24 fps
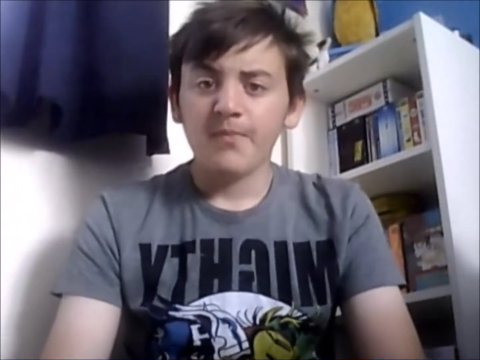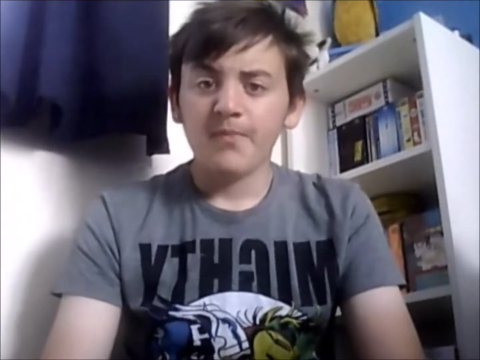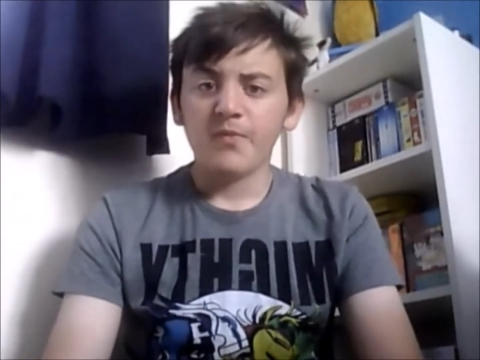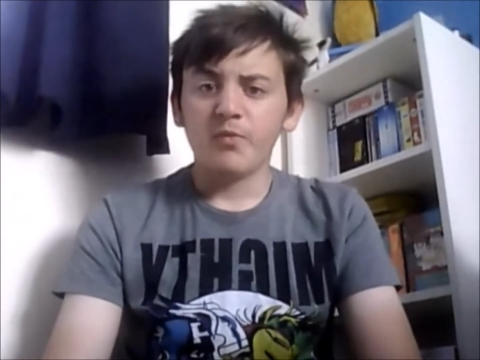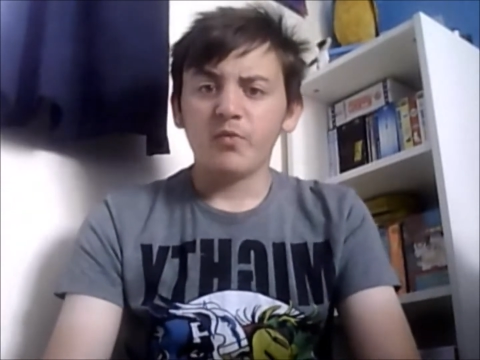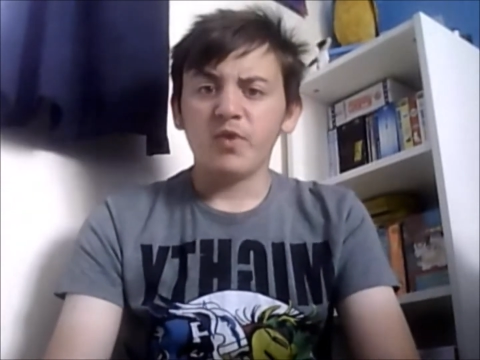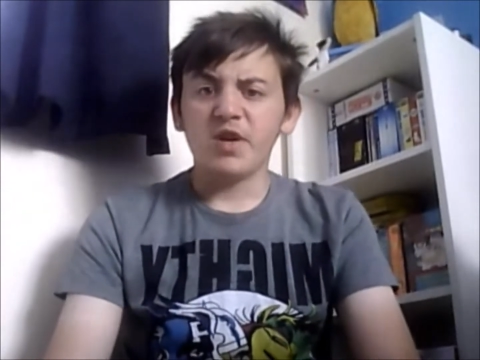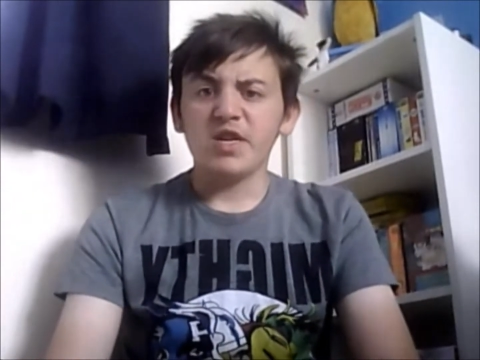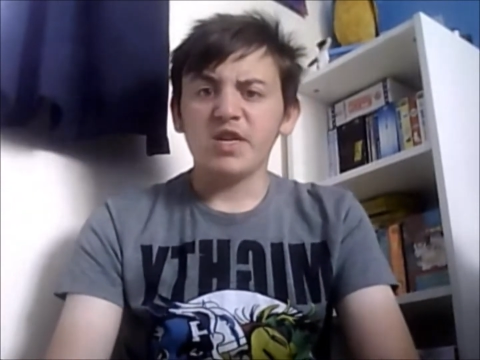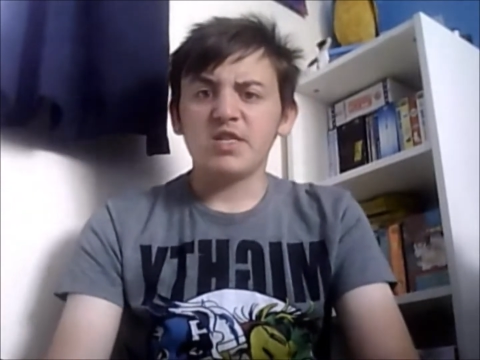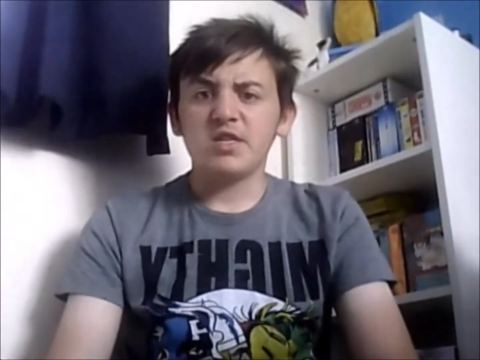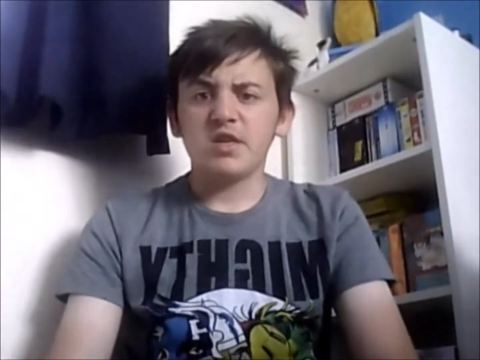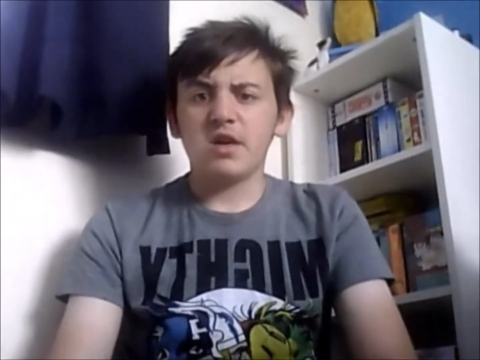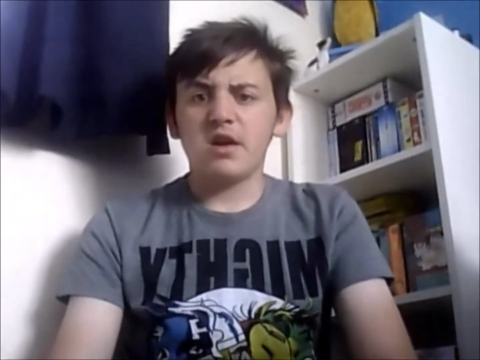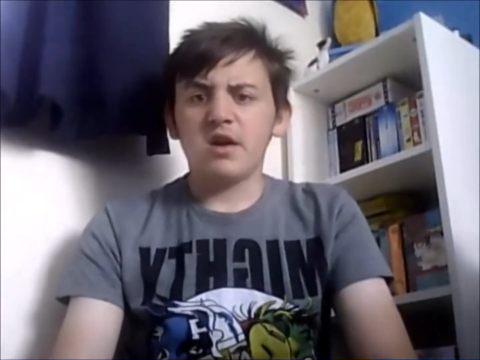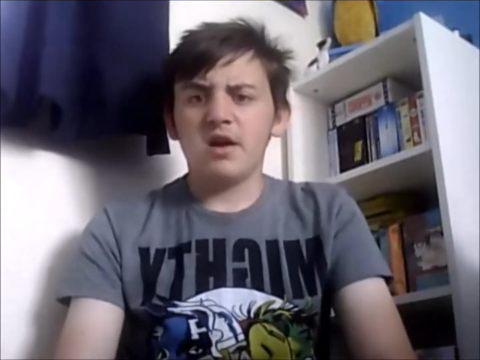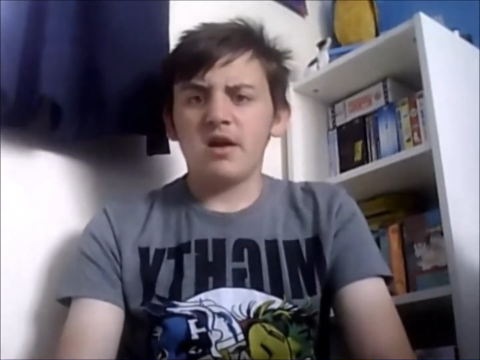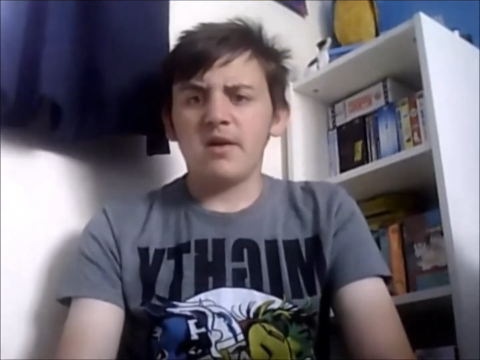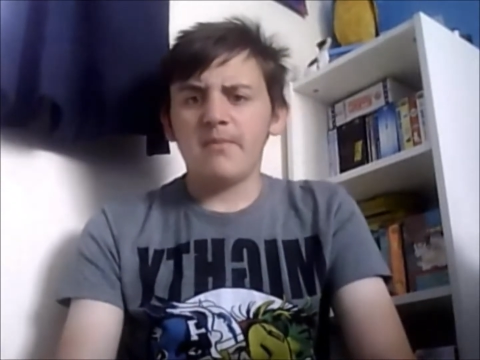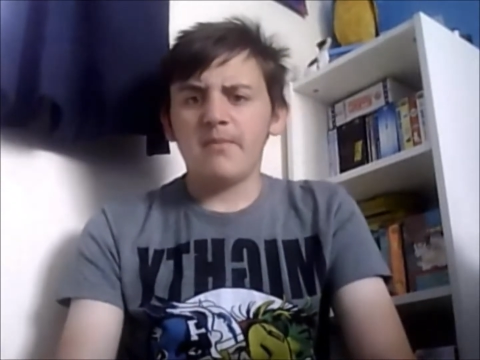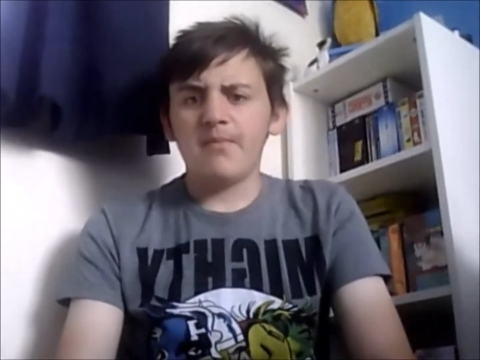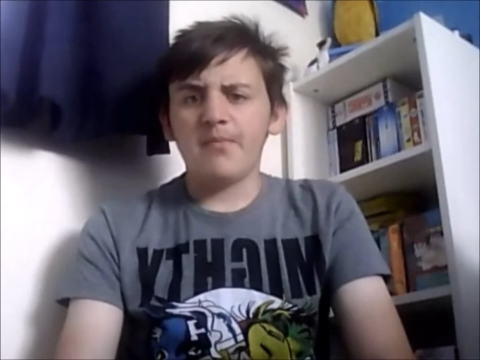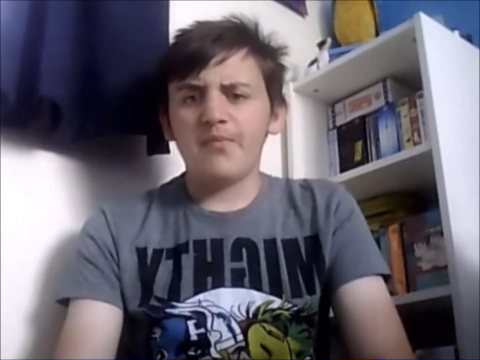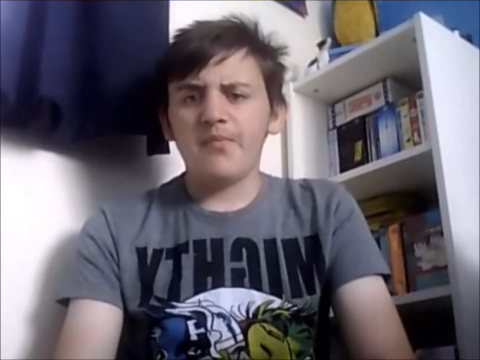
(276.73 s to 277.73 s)
which
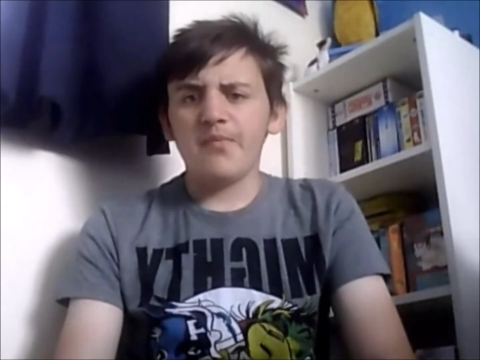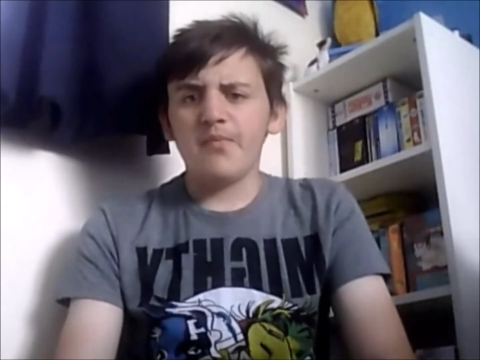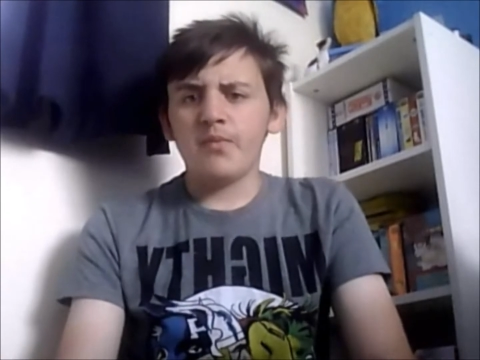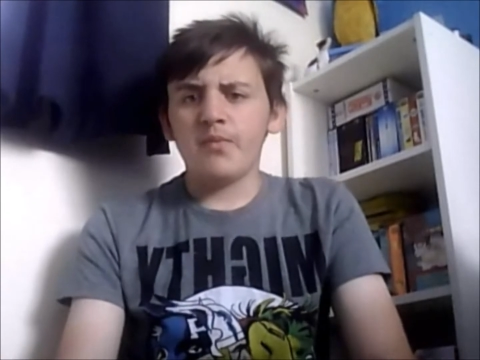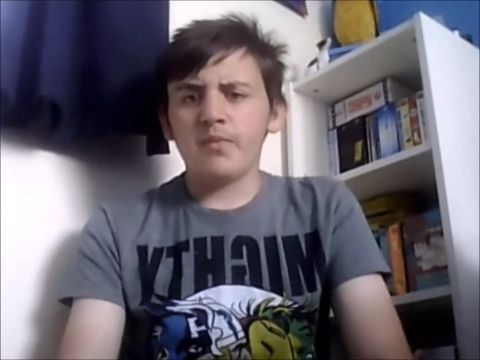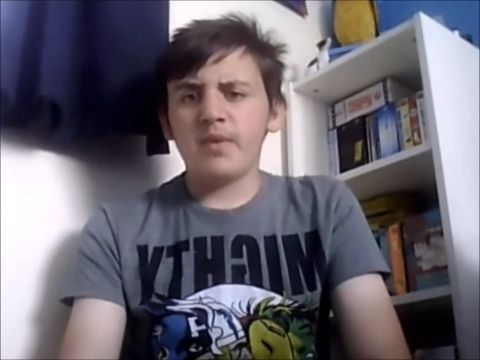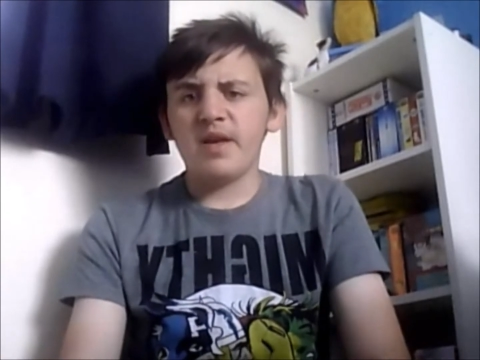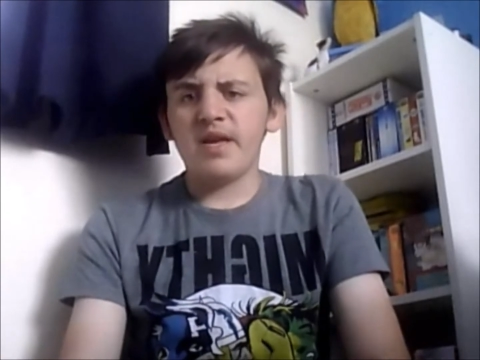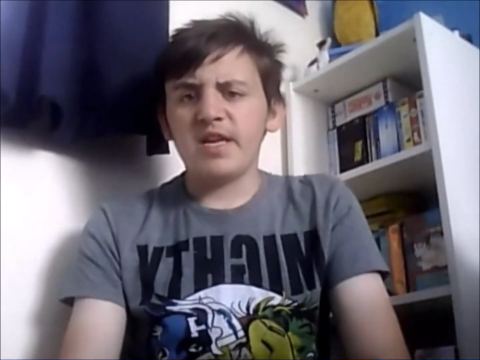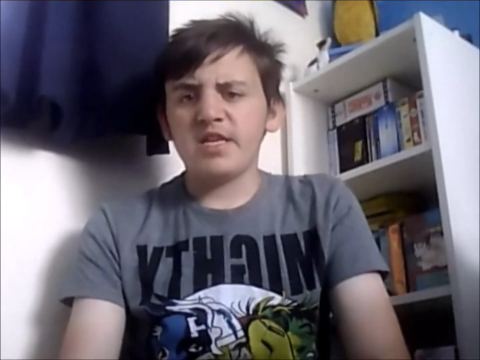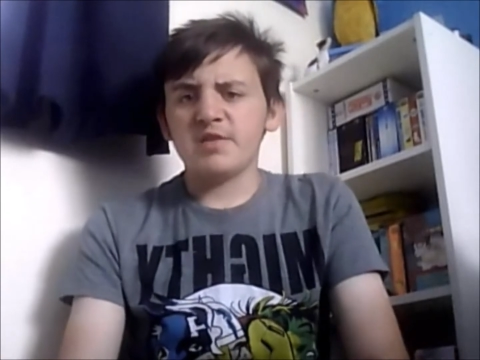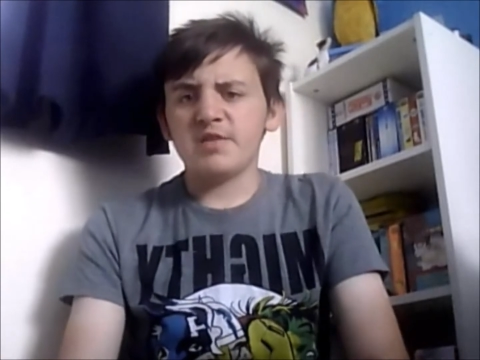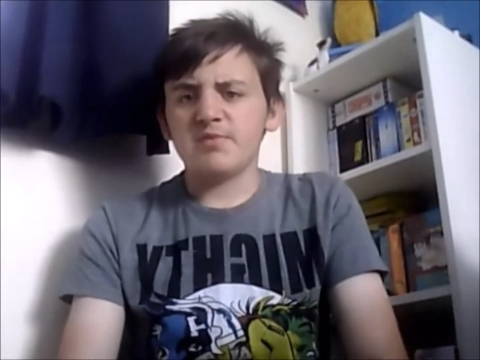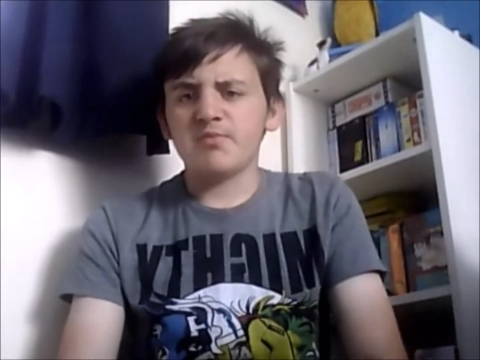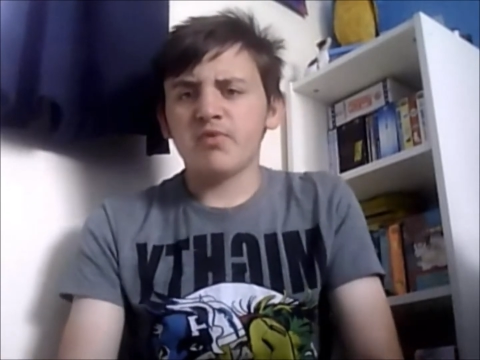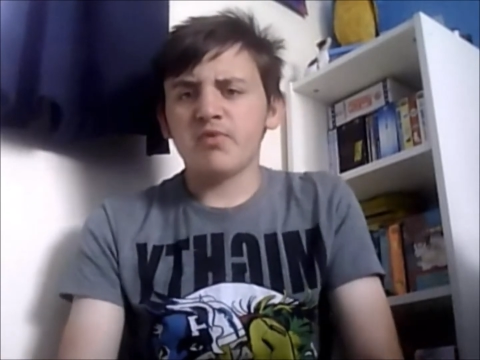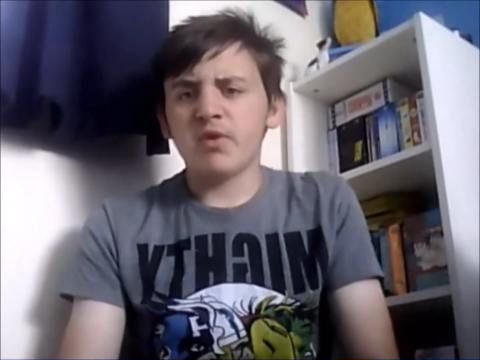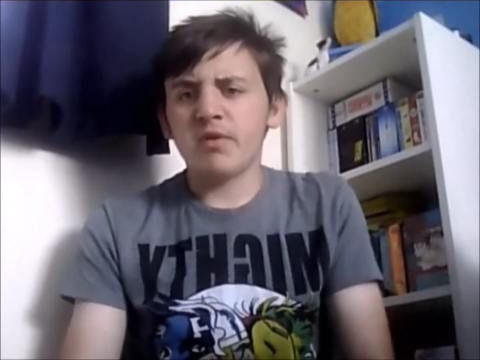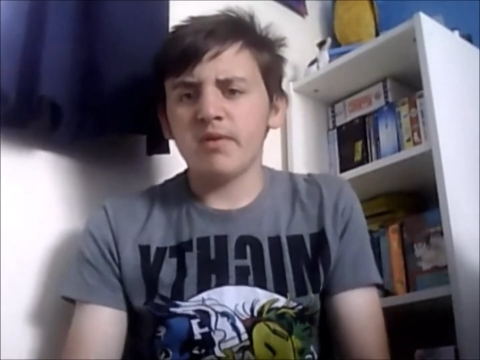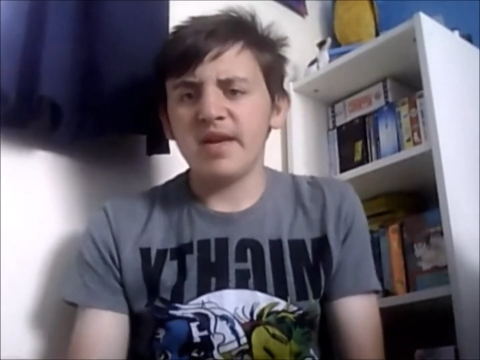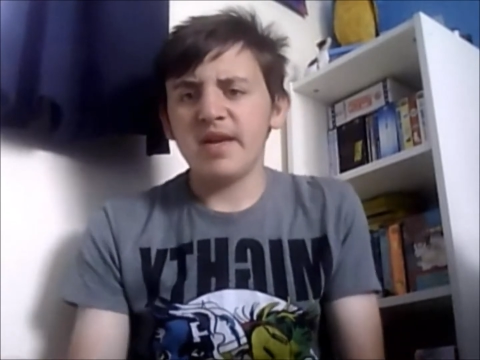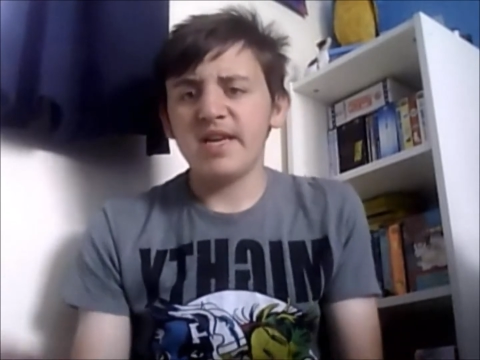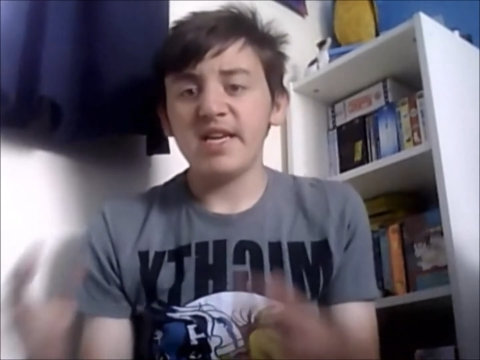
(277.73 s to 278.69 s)
it